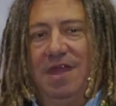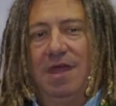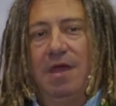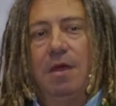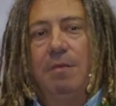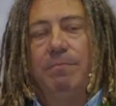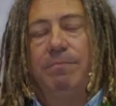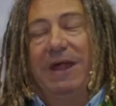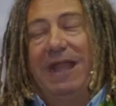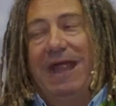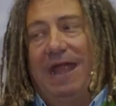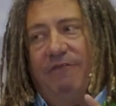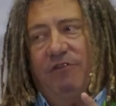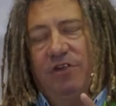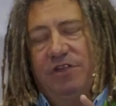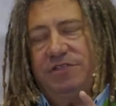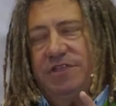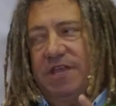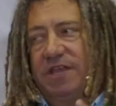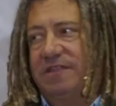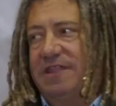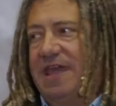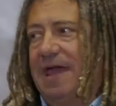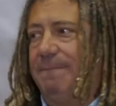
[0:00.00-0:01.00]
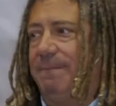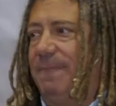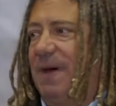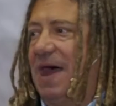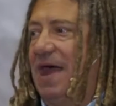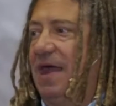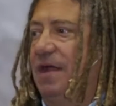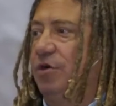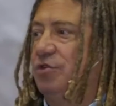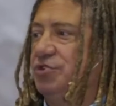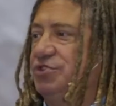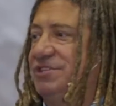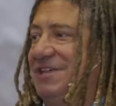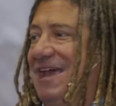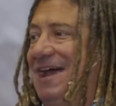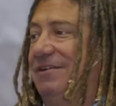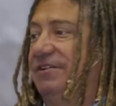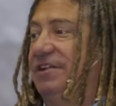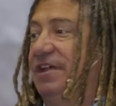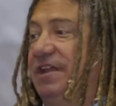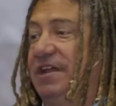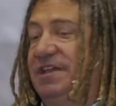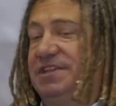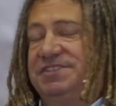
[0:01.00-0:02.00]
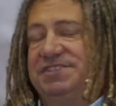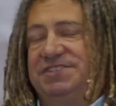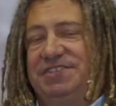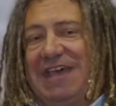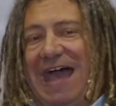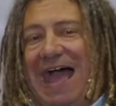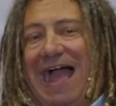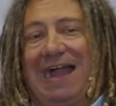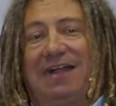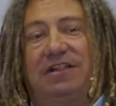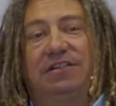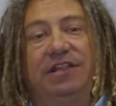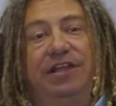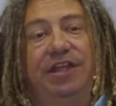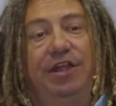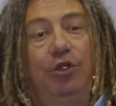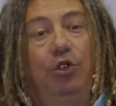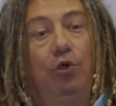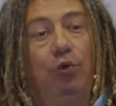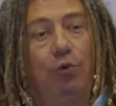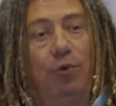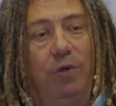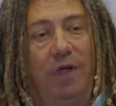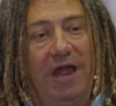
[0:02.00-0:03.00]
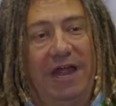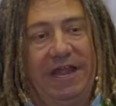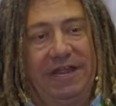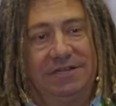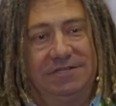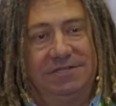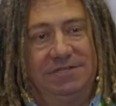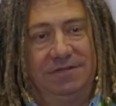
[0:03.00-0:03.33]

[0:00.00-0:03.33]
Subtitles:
But everything in that bio sounded exactly right.